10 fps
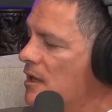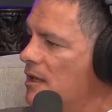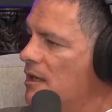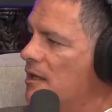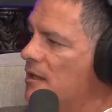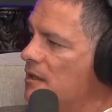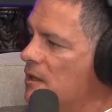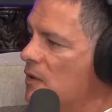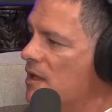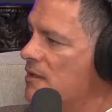
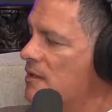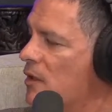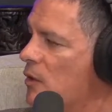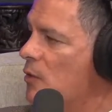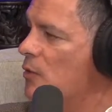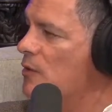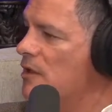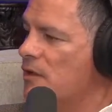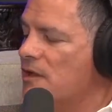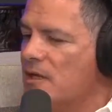And so
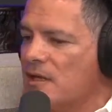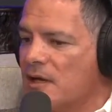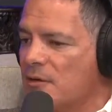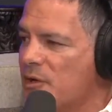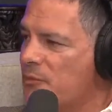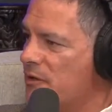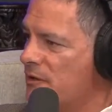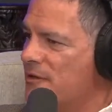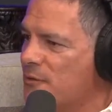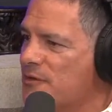I
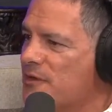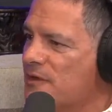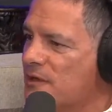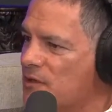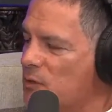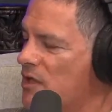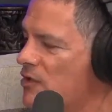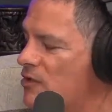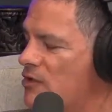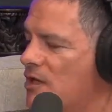remember there was a
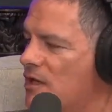Swedish